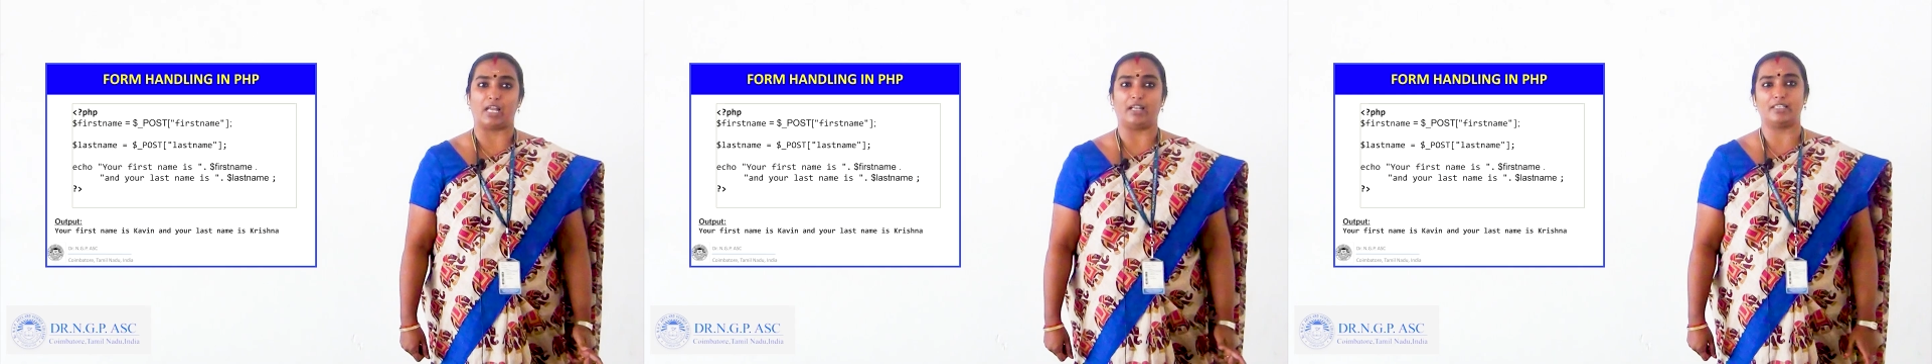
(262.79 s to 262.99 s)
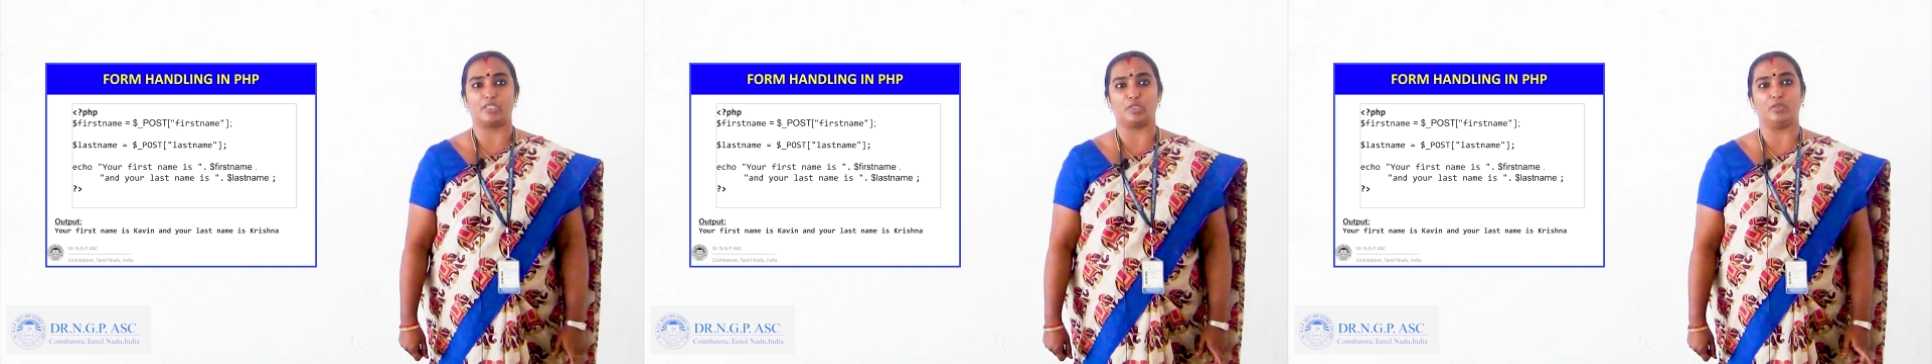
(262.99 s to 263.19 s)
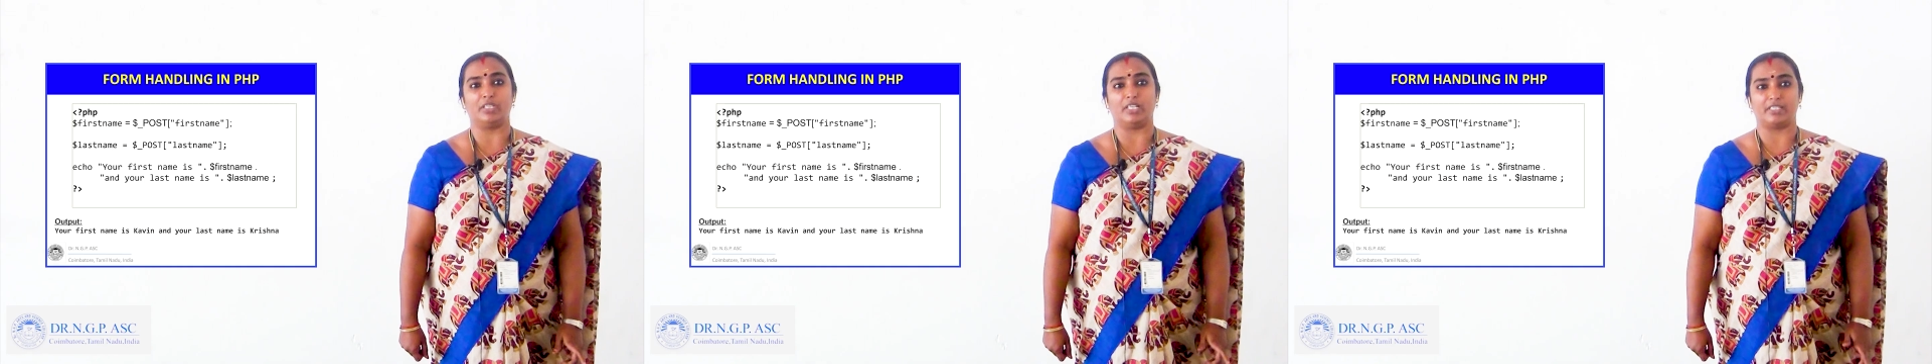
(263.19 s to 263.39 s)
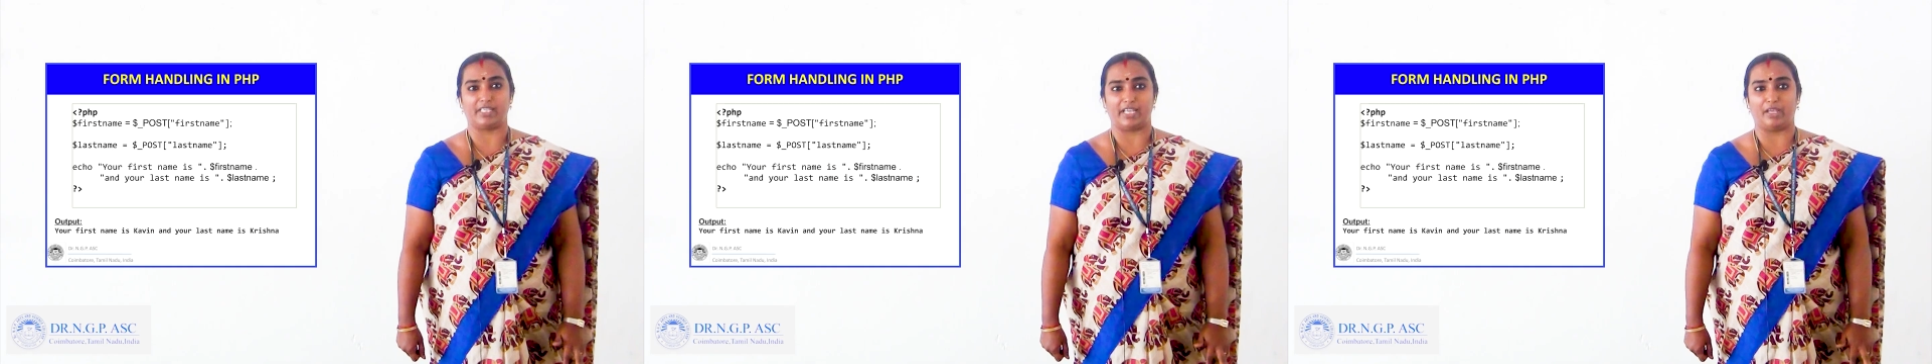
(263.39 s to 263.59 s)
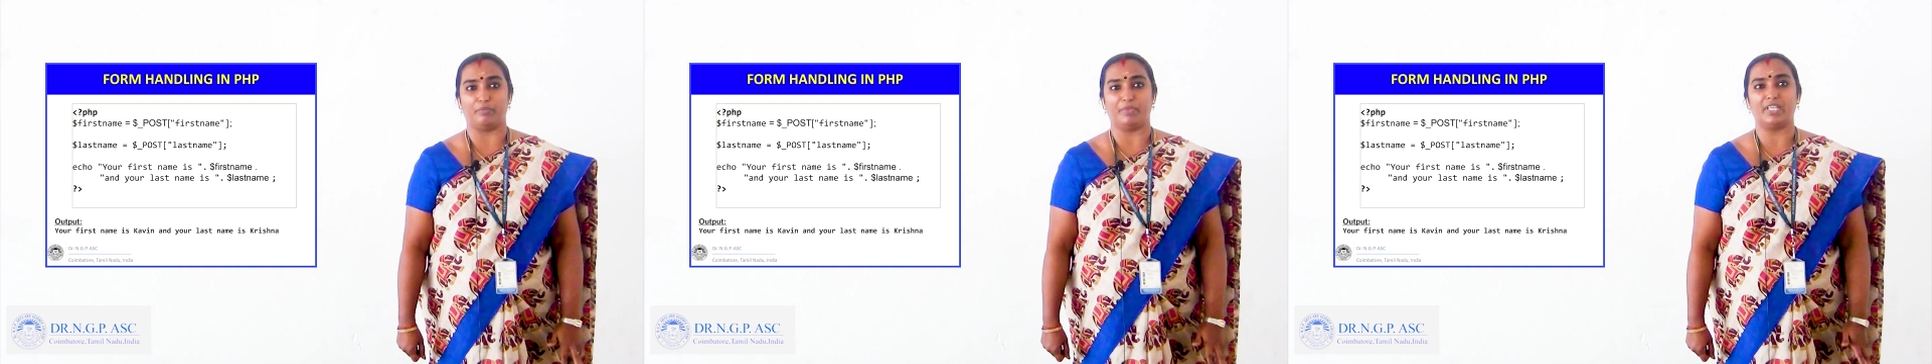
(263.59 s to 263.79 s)
also the
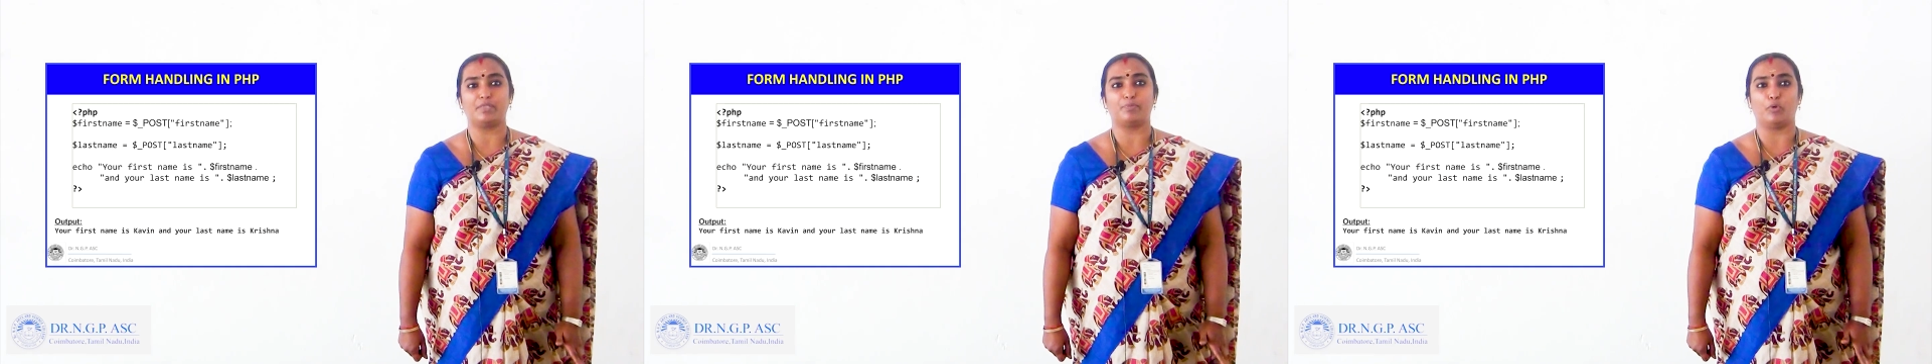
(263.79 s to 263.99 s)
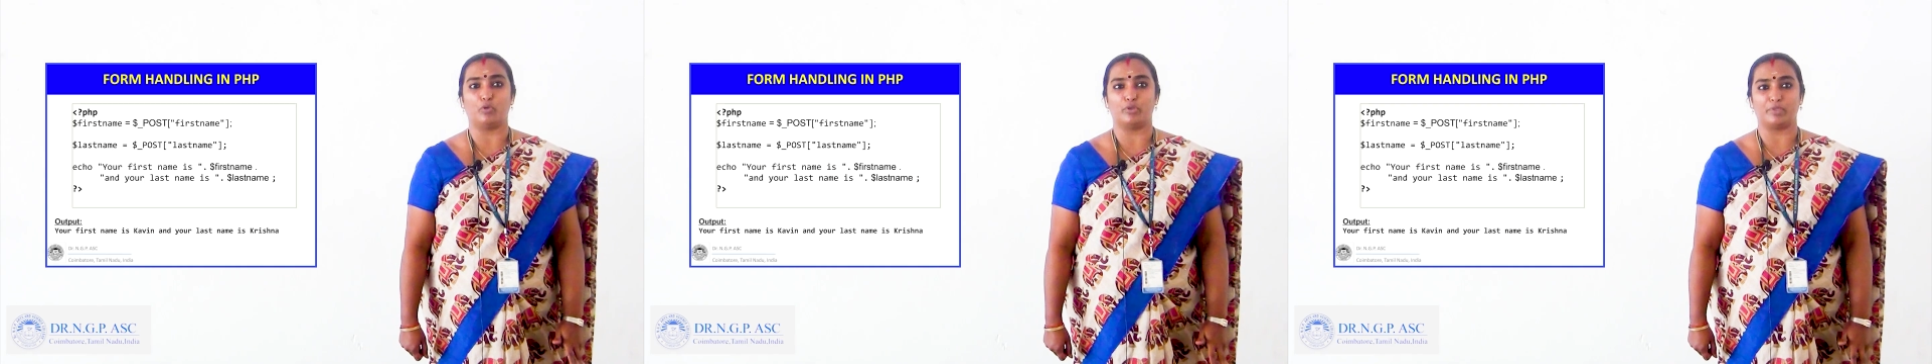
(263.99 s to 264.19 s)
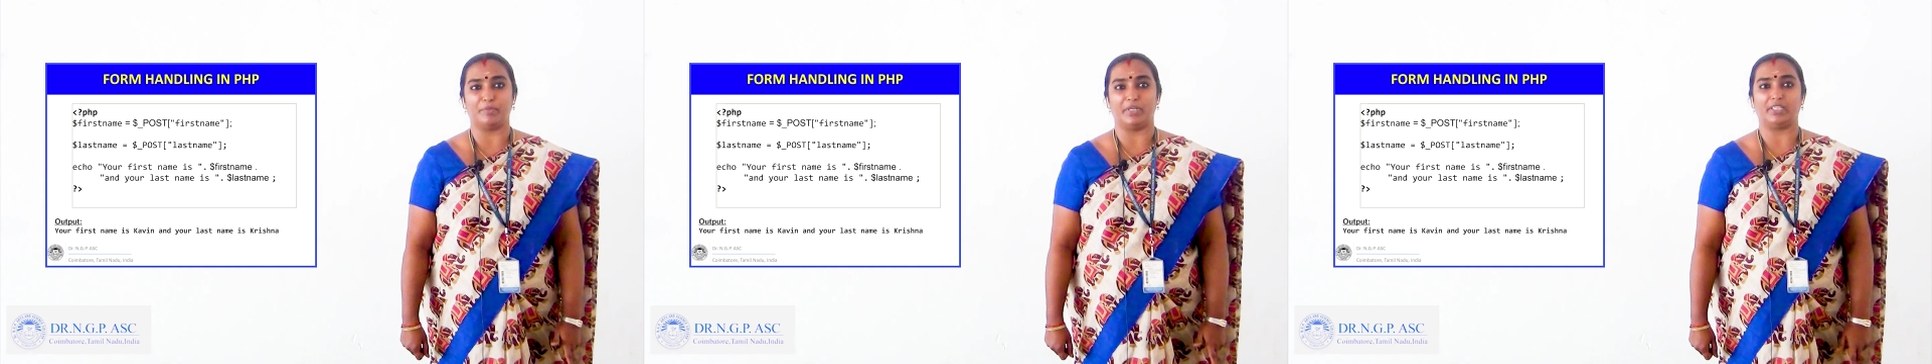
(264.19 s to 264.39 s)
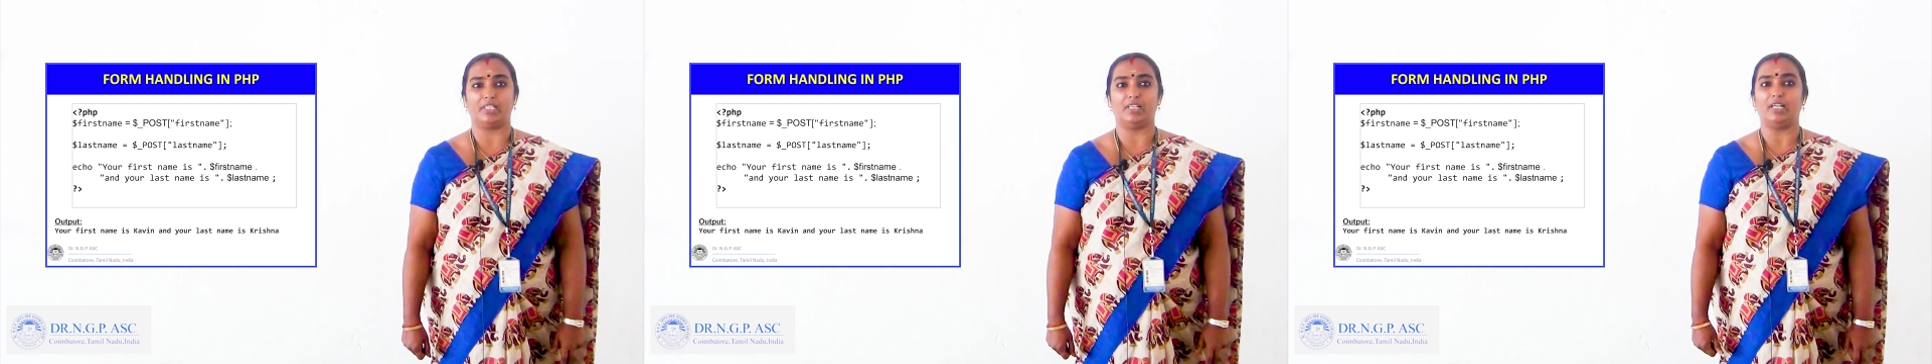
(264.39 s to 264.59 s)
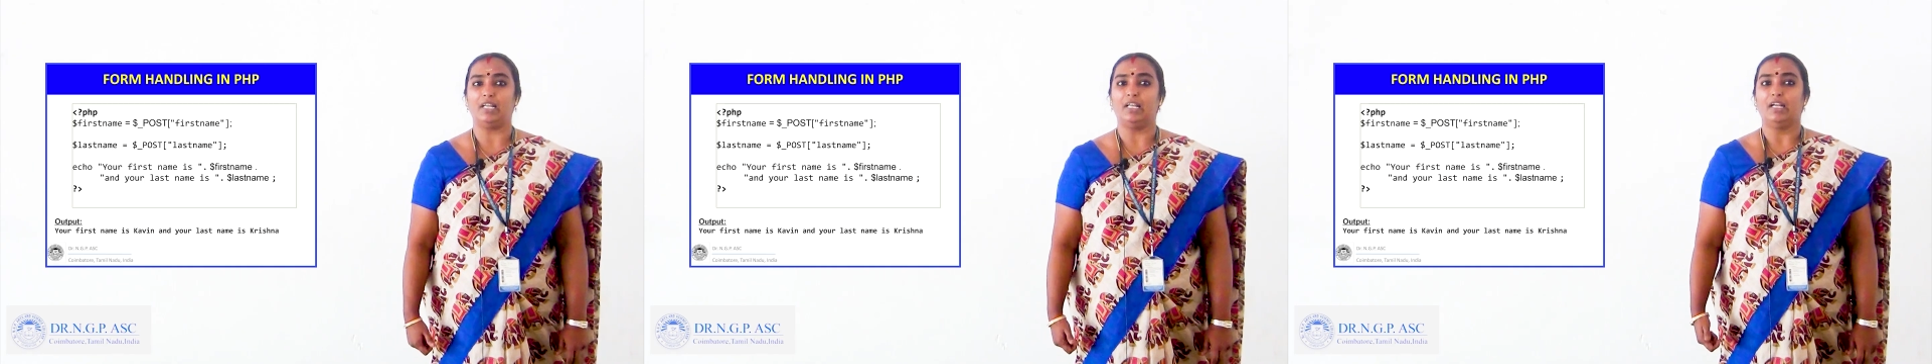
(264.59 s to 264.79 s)
same as post
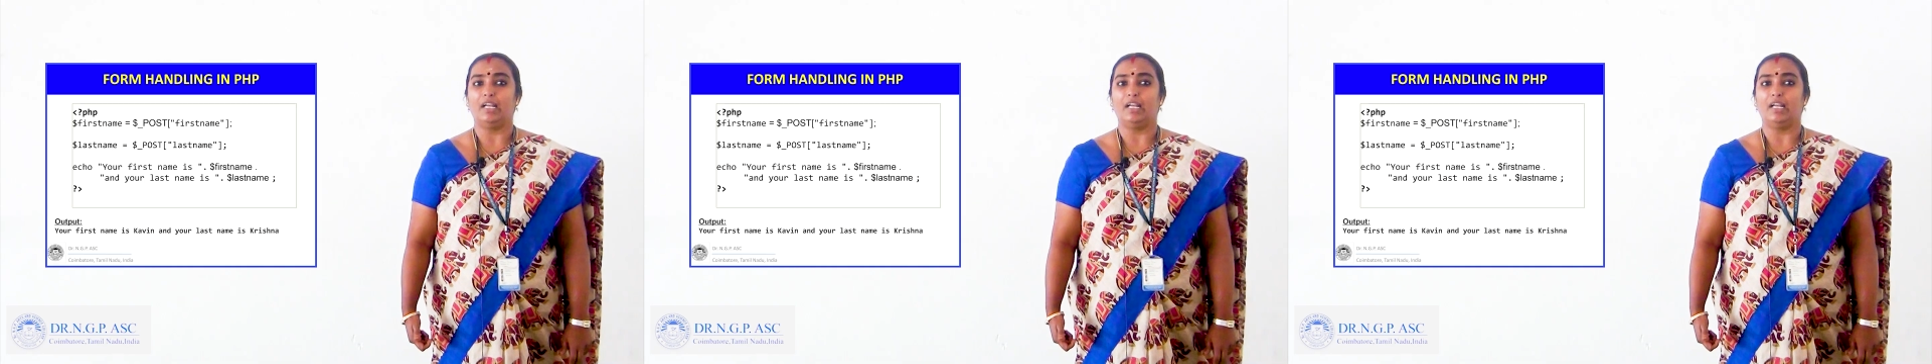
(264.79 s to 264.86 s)
method,